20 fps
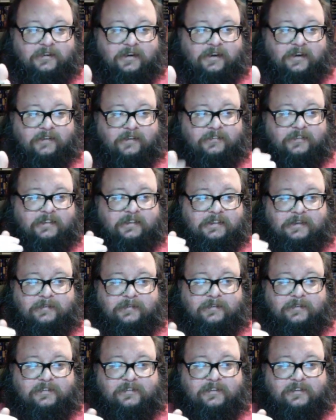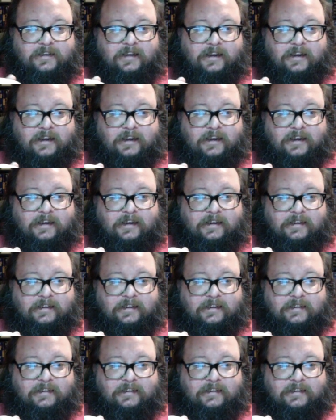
I don't think there was a